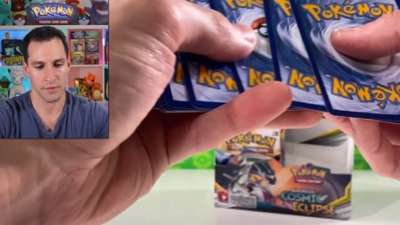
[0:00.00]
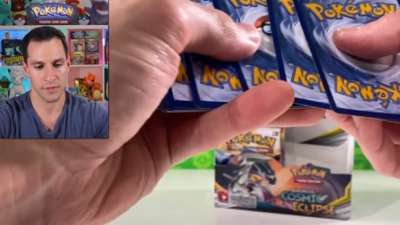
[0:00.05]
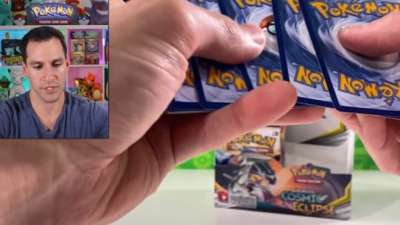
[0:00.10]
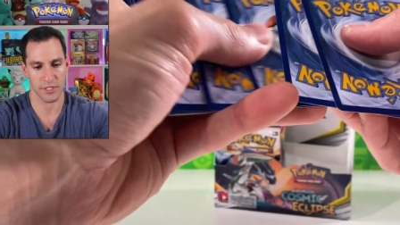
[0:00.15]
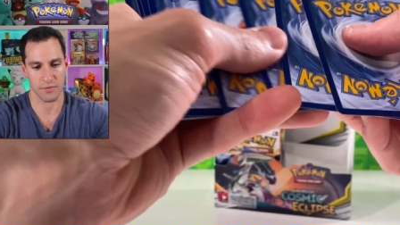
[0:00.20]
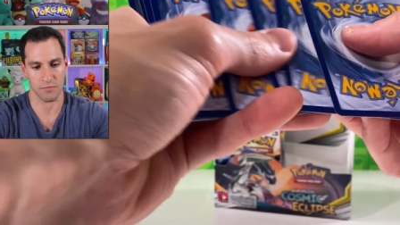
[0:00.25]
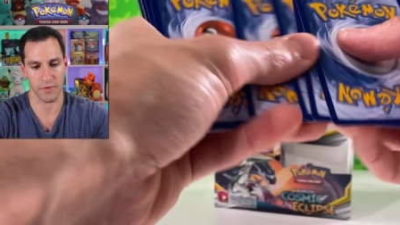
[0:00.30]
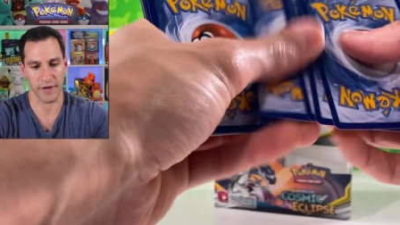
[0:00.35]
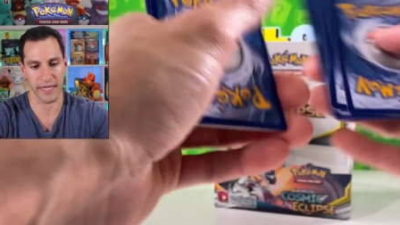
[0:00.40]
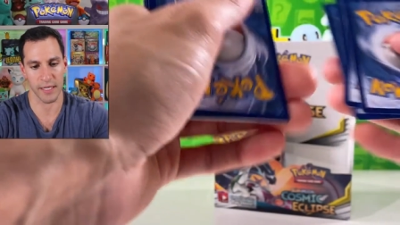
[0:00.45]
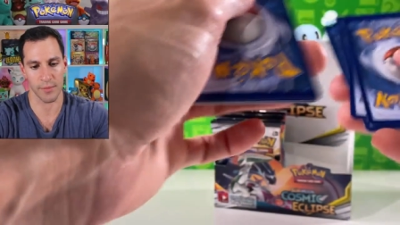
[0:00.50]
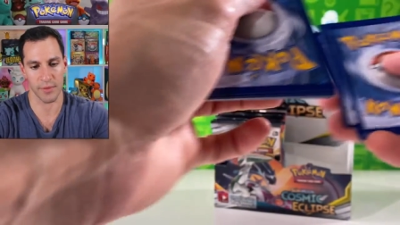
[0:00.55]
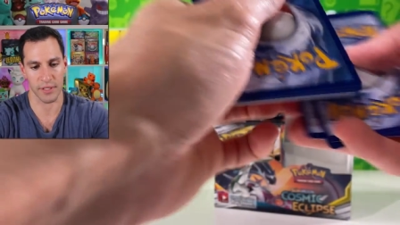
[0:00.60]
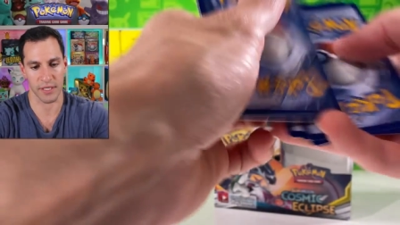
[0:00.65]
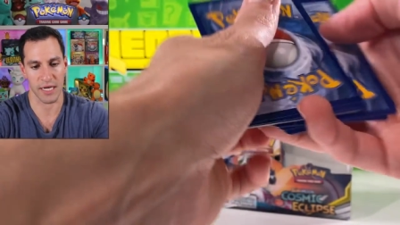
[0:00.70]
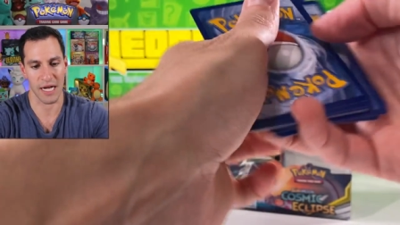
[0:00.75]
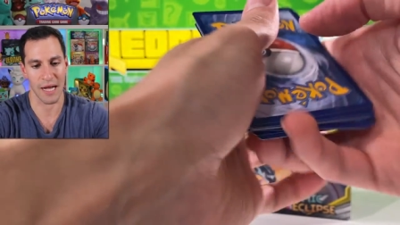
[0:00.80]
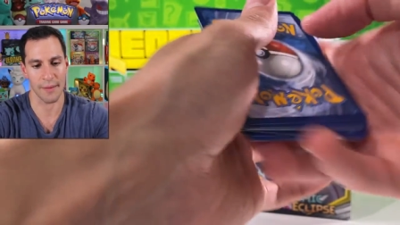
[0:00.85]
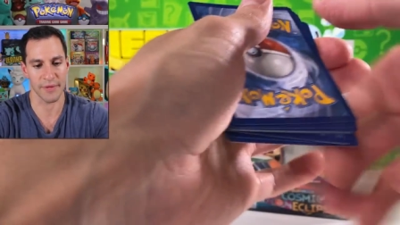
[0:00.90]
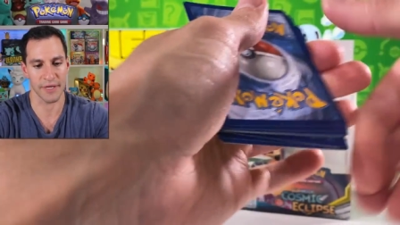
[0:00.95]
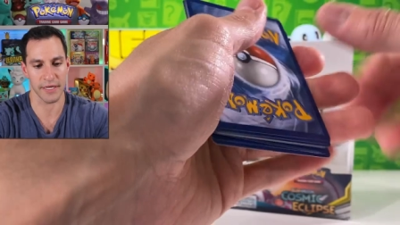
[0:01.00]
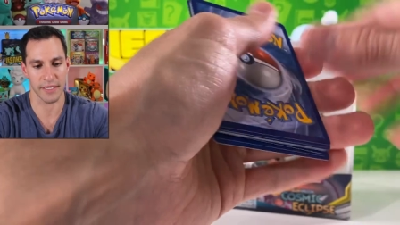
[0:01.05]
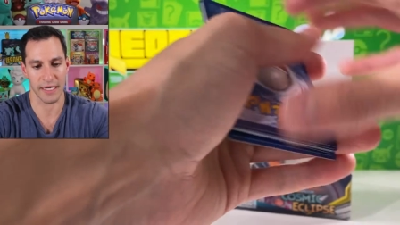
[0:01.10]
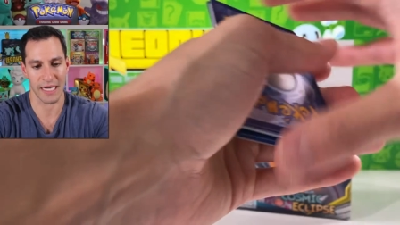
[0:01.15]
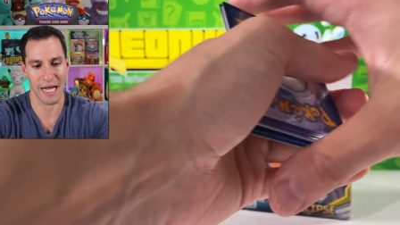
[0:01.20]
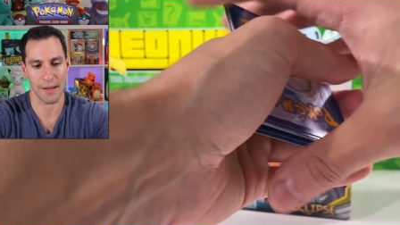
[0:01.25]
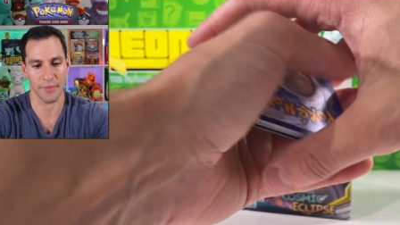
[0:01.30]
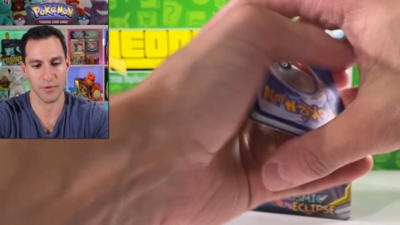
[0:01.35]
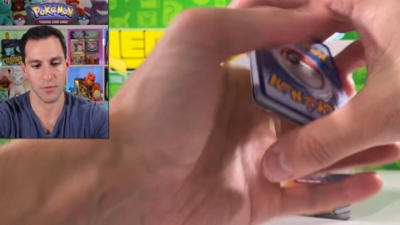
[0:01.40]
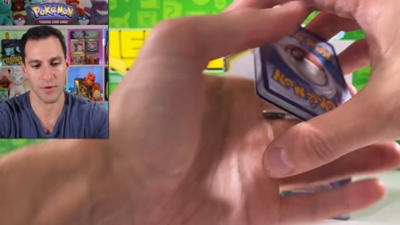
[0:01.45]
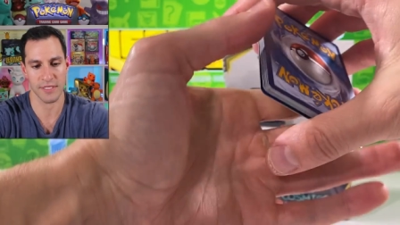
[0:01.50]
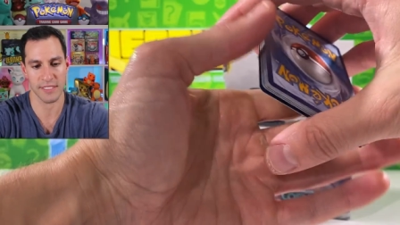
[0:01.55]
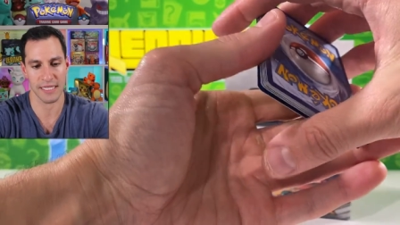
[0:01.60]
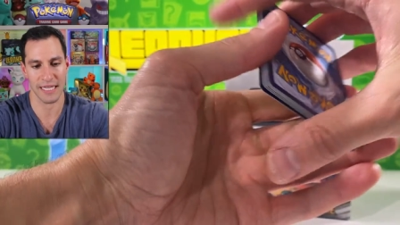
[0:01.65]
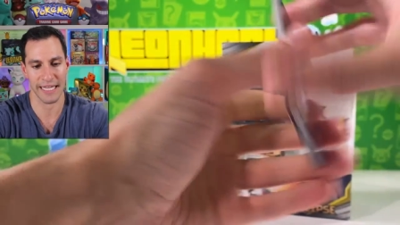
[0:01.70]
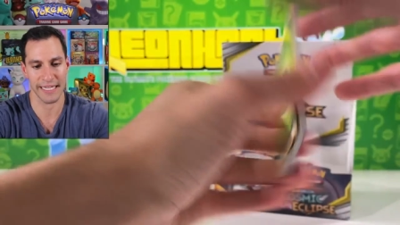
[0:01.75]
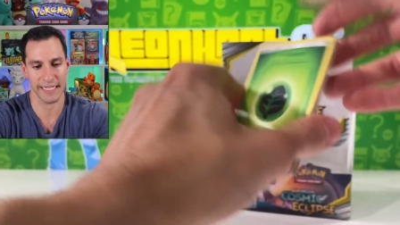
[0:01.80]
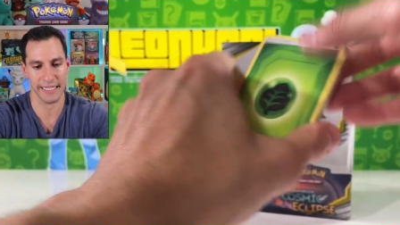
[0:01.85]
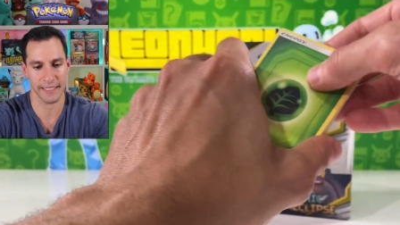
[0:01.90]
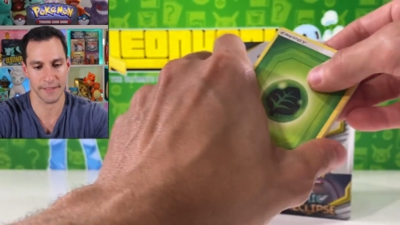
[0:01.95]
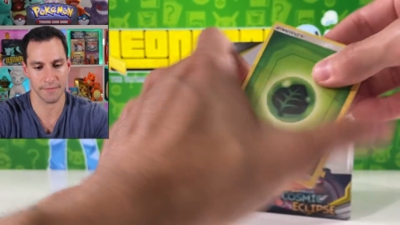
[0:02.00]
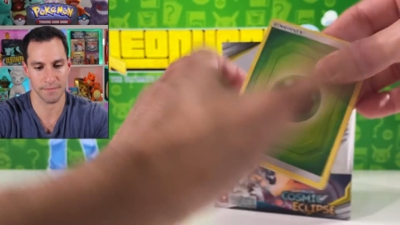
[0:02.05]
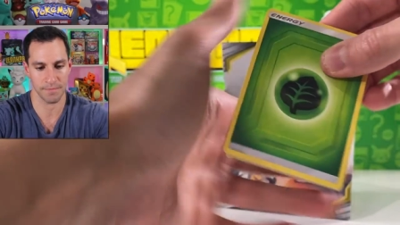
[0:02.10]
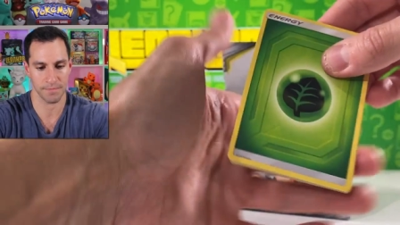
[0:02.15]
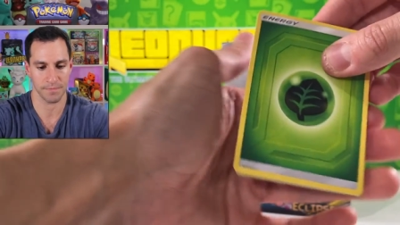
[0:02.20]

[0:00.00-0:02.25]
just random uncommon and common ones, lightning,